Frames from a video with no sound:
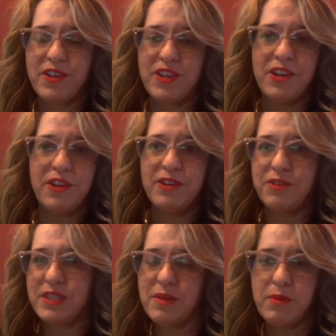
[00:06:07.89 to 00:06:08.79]
You know, you do
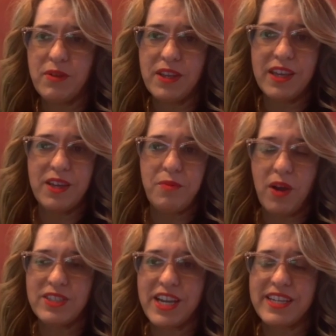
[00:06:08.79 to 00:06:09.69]
team building
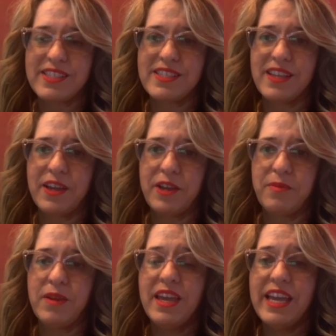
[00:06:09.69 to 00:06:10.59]
projects, um,
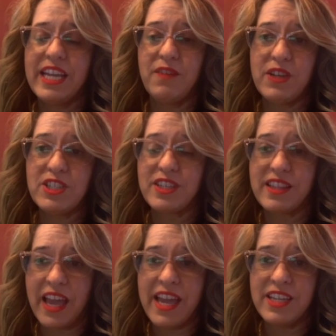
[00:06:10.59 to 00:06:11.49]
and eventually at
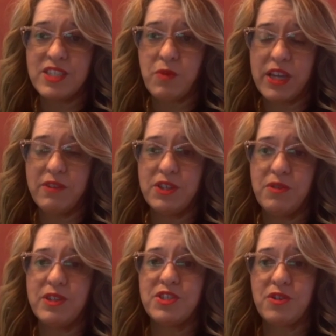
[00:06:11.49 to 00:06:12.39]
the end, what you do
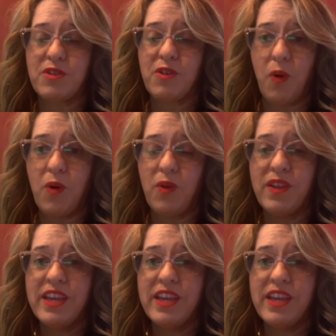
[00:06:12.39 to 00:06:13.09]
is your goal.